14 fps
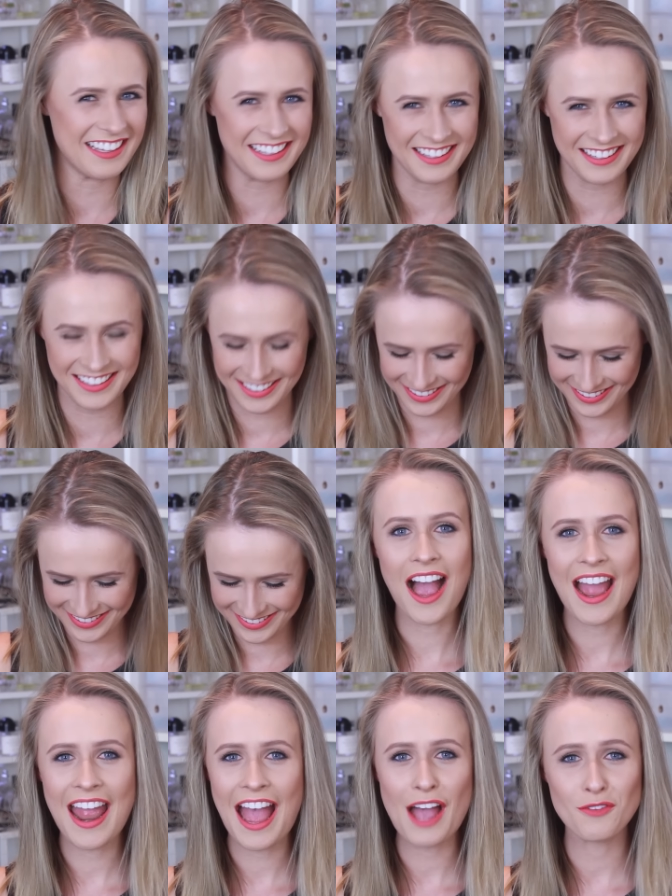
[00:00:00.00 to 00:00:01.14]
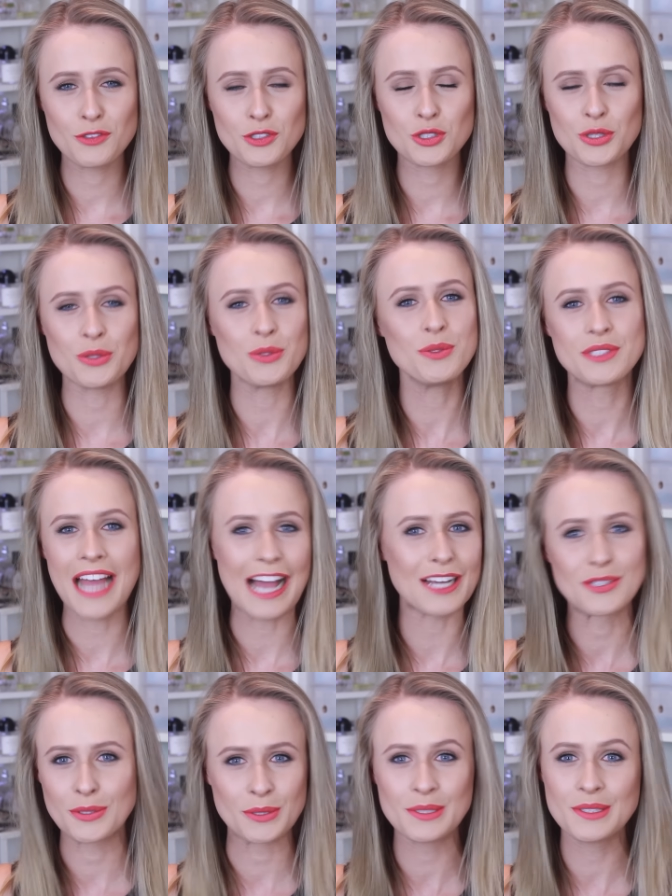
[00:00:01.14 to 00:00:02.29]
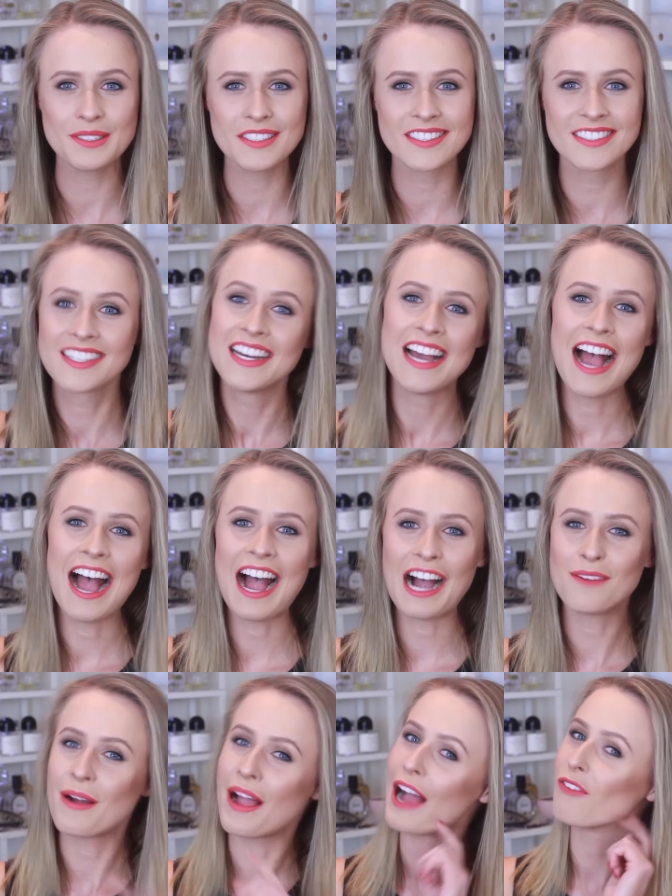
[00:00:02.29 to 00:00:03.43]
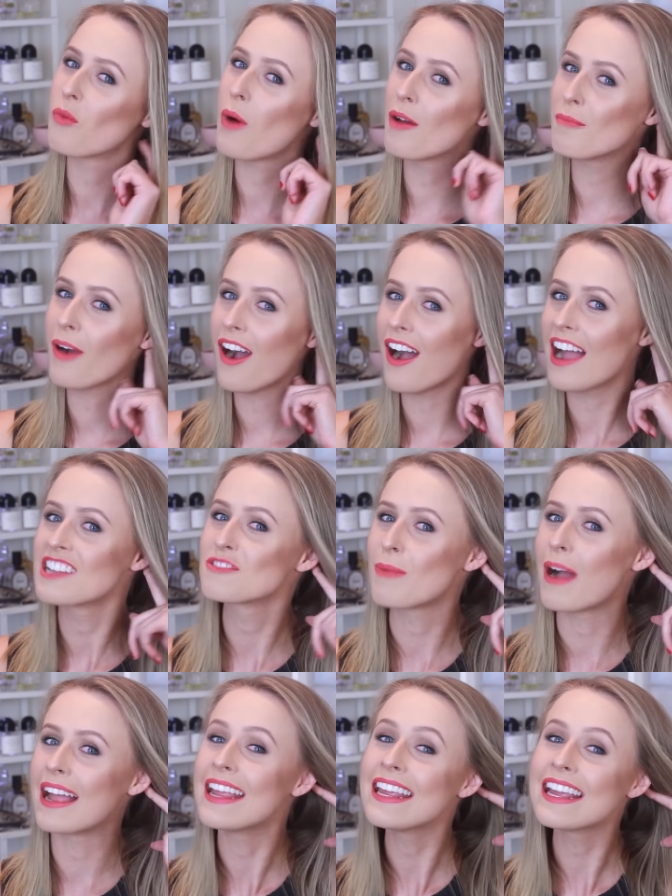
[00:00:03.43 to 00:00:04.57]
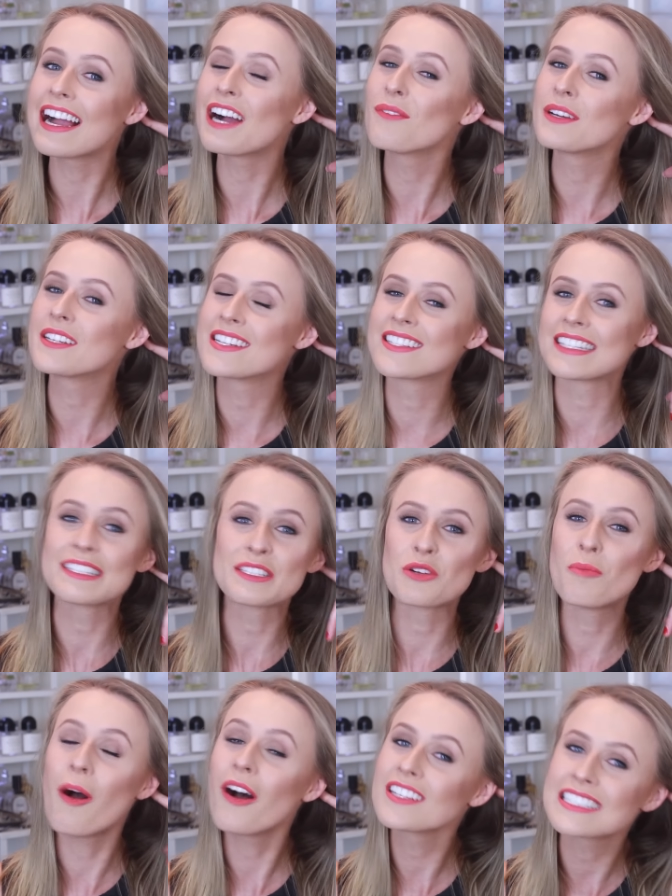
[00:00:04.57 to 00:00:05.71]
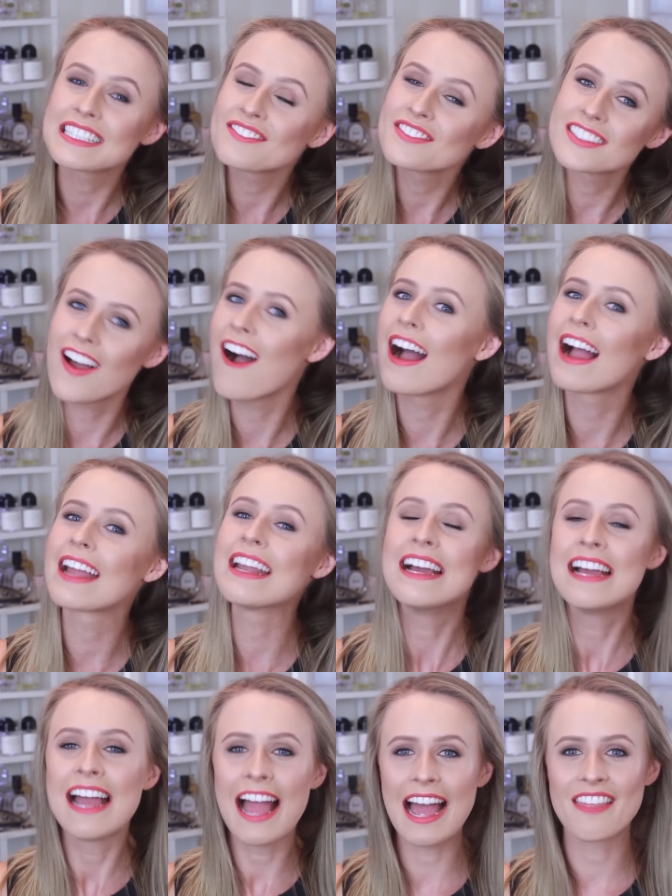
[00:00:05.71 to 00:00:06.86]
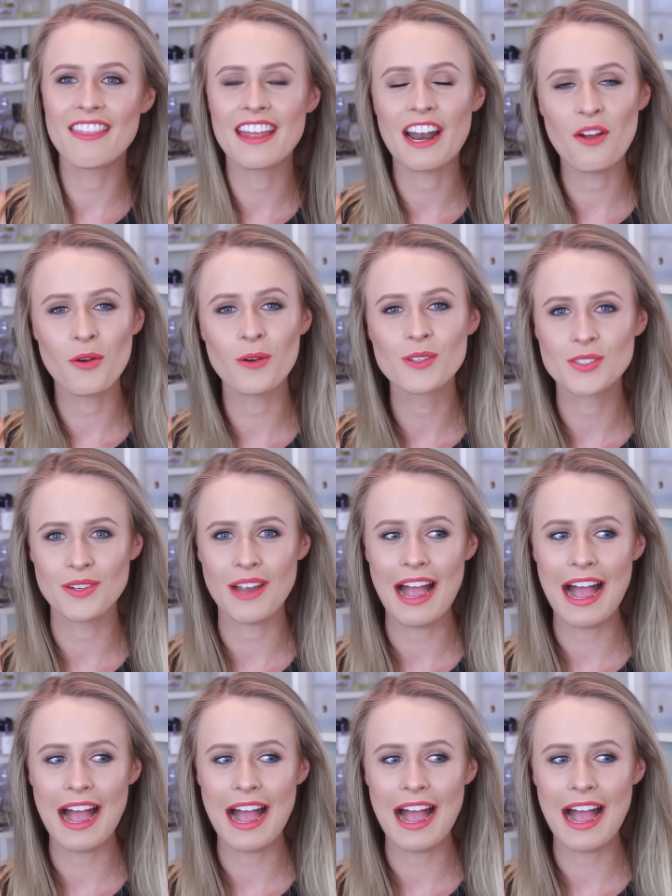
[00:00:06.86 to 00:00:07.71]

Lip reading: I have 2 tattoos. I have one behind my ear, which is a little positive sign, and then I also